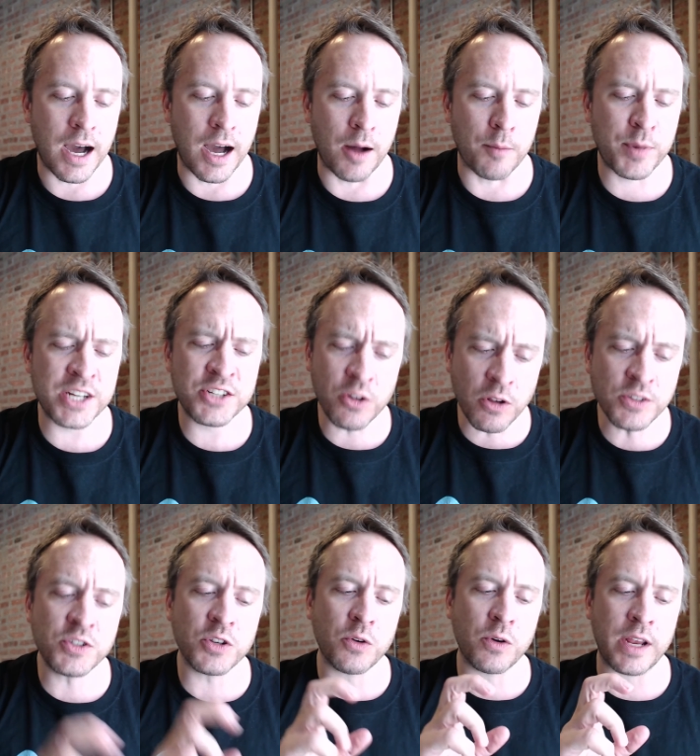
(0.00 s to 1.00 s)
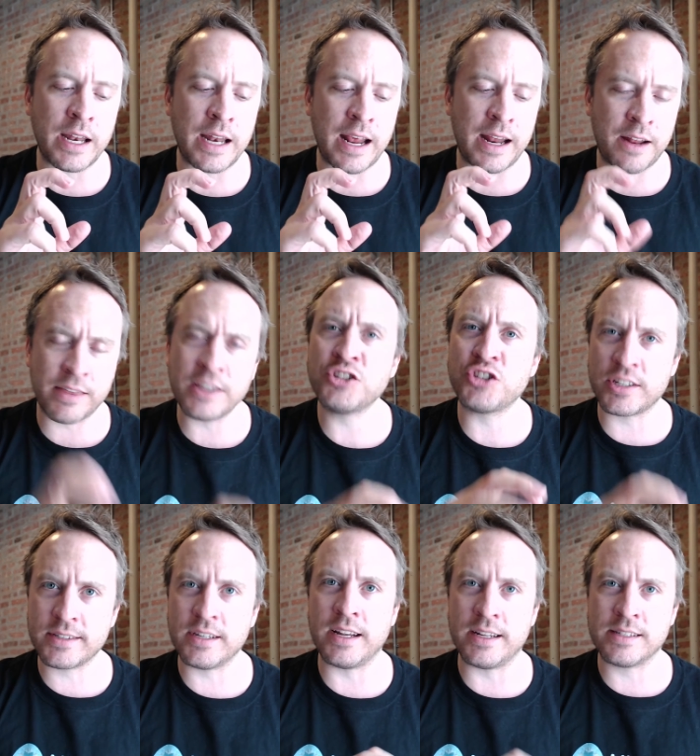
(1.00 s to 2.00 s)
Uh, but it's also, in, and I think
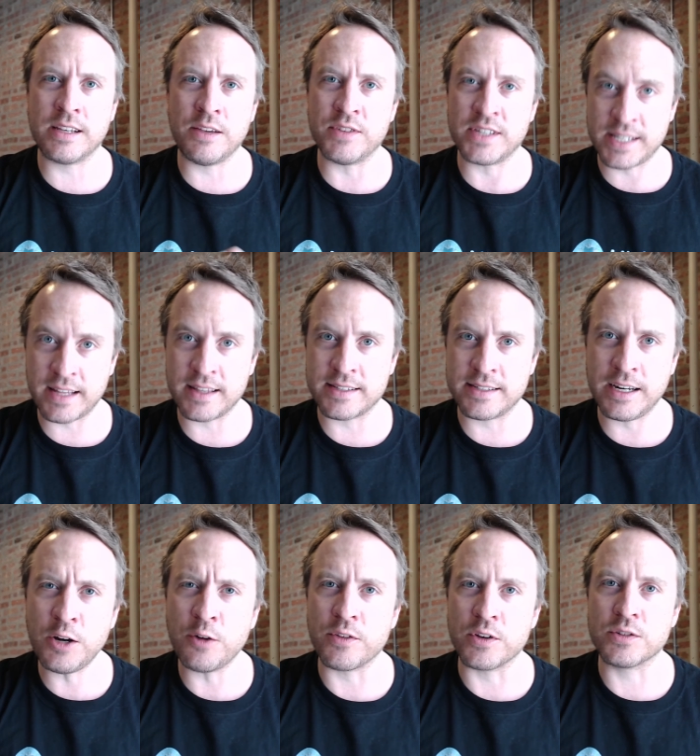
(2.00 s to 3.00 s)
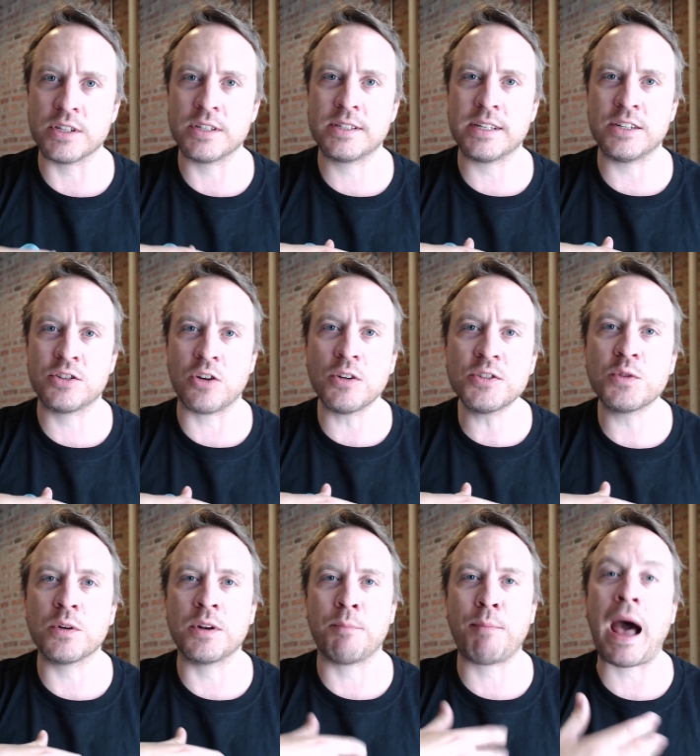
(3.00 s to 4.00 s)
Justin has even said this in interviews, it's, it's also
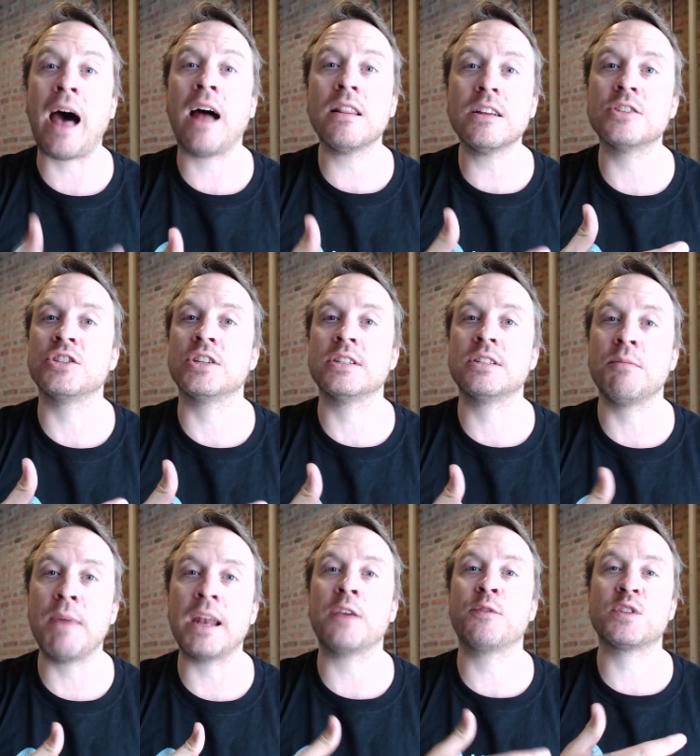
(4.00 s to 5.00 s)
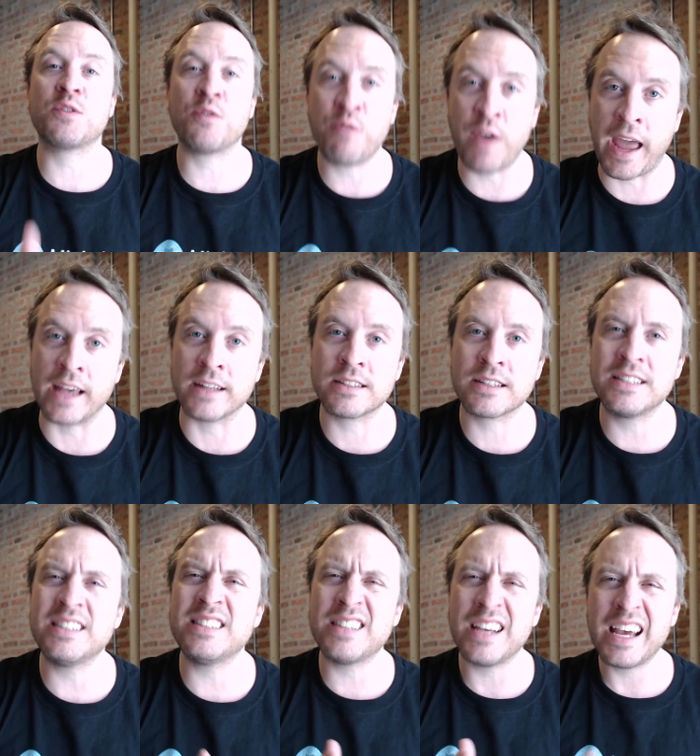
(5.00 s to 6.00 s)
an apology to many of his fans because
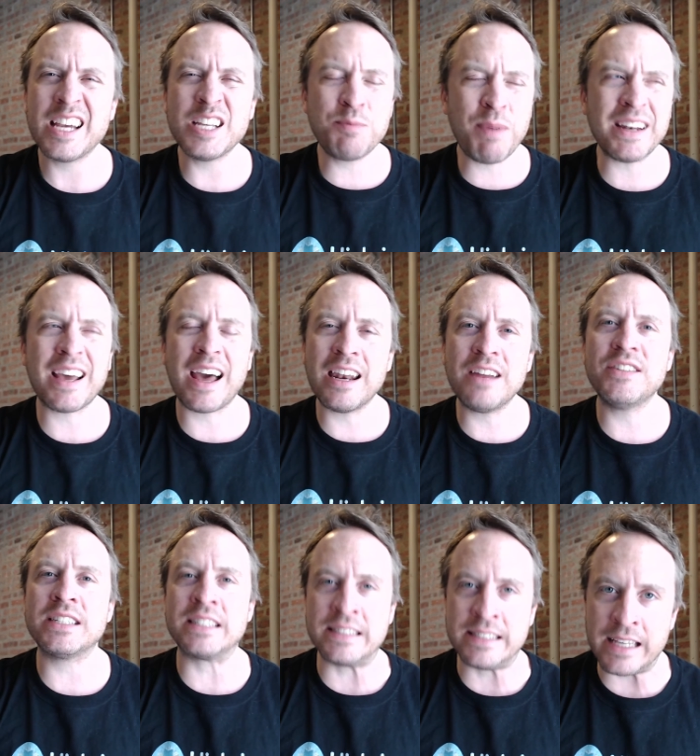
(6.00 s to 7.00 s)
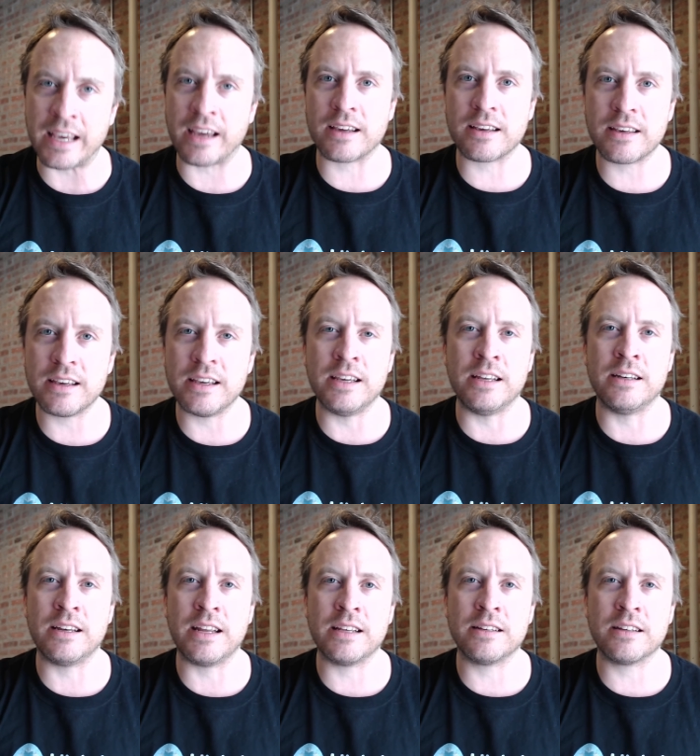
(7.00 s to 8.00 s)
he's, he's been kind of a dick
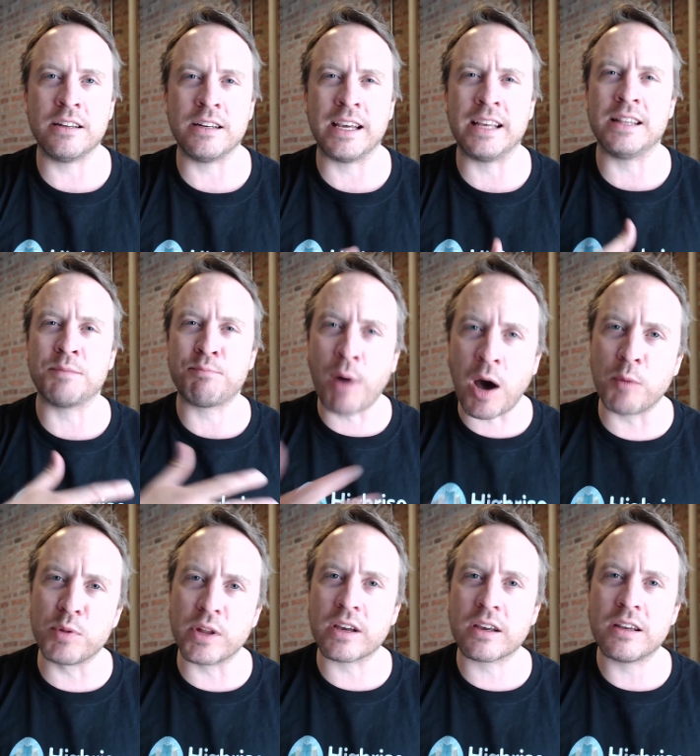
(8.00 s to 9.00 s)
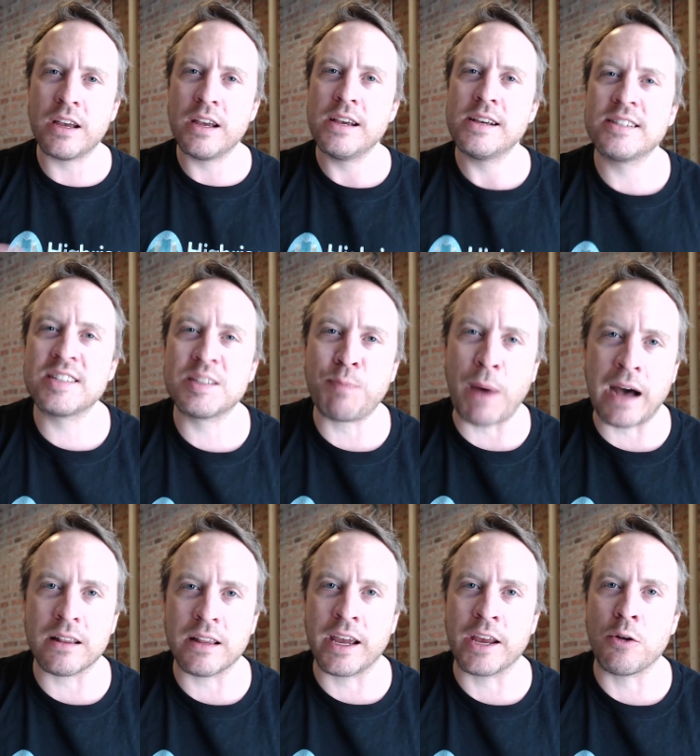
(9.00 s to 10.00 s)
in, in, in the public
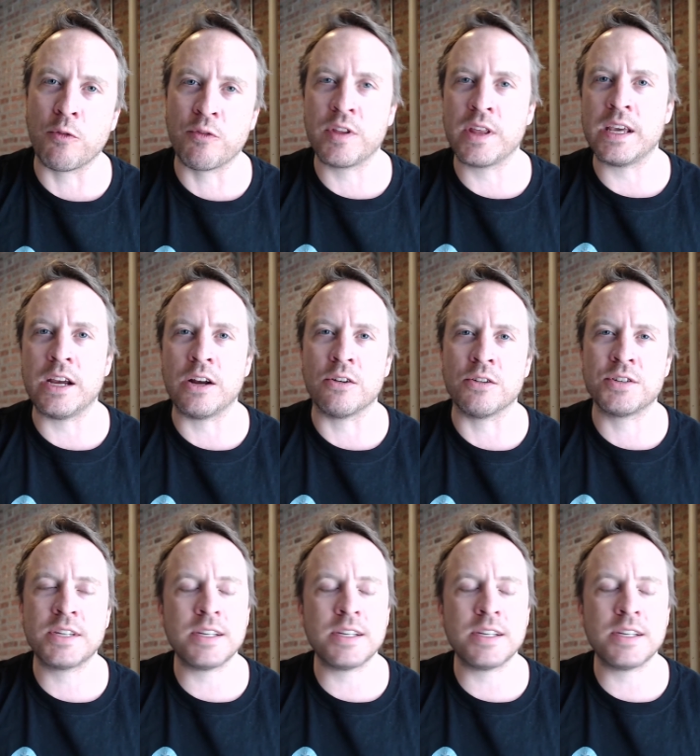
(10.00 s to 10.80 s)
spotlight over the years.